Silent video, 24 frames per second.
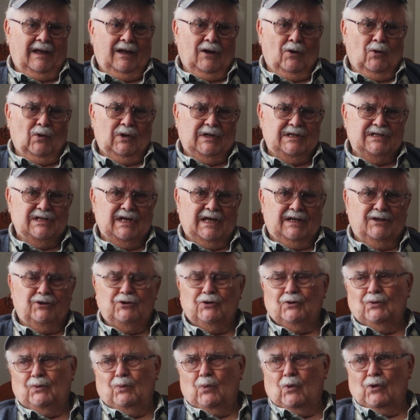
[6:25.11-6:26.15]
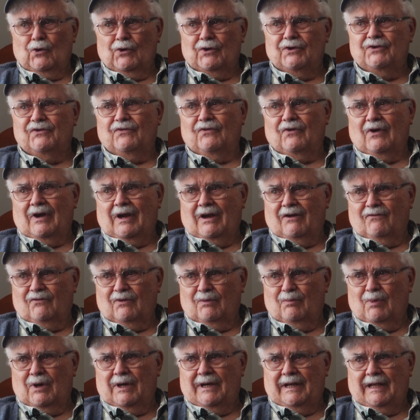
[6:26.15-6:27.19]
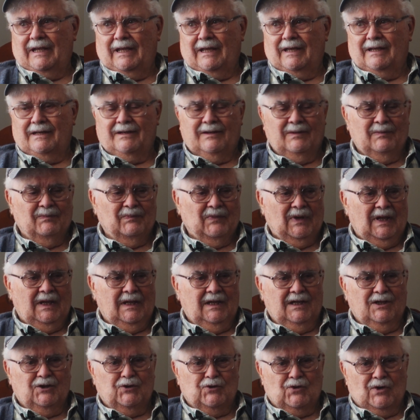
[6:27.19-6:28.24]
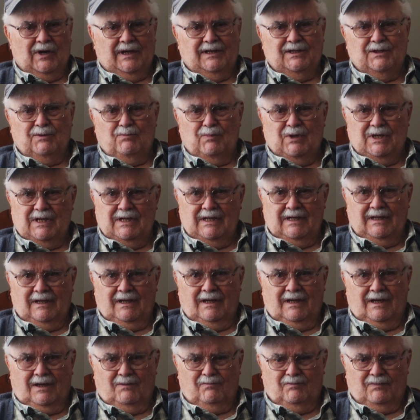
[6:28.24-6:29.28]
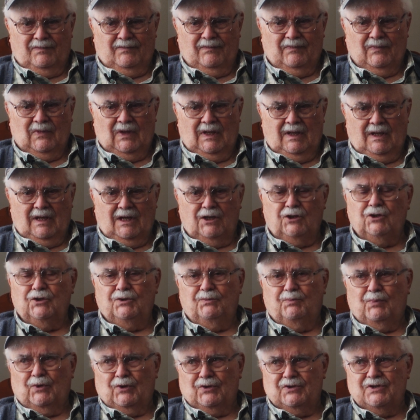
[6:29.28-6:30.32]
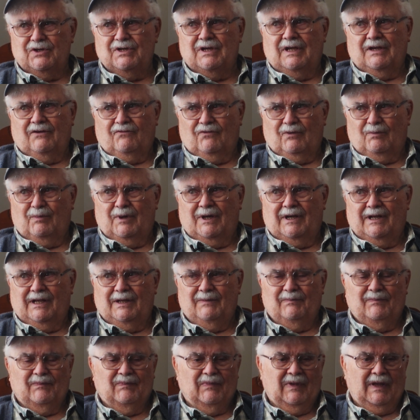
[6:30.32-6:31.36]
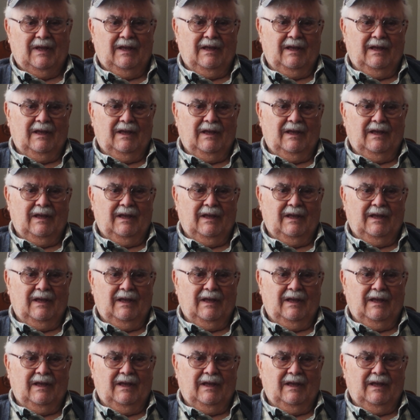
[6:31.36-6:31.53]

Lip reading: he always had good words for everybody, and tried to be a good person to everybody.